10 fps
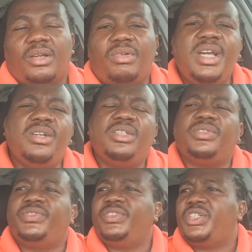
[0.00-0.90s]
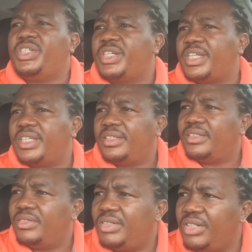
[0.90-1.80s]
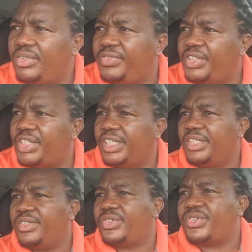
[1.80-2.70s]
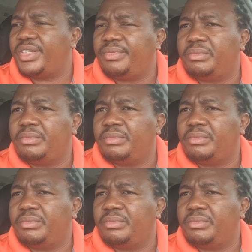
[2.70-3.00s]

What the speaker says: Why not fishery? Why not fishing industry?